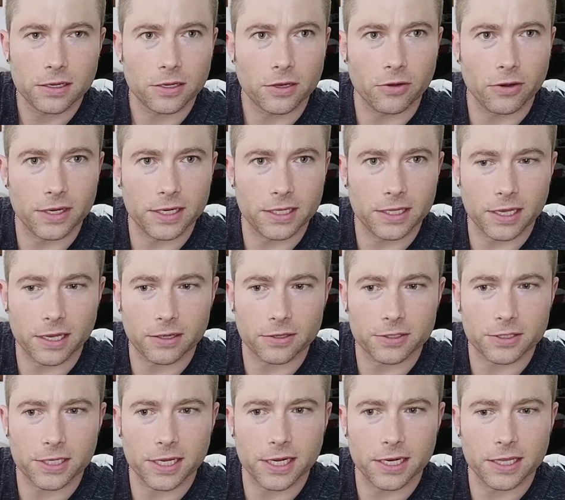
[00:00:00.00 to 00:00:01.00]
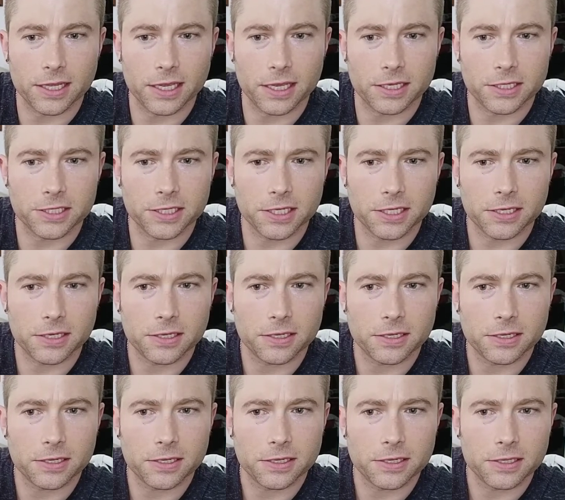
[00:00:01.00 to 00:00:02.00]
going to the other side of the engine,
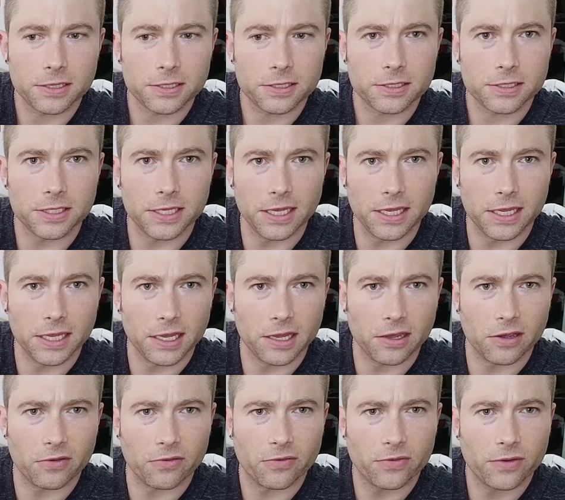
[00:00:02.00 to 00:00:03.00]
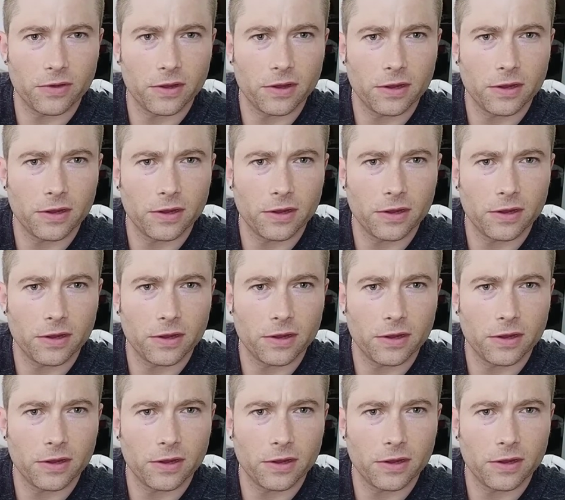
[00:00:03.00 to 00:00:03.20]
seeing if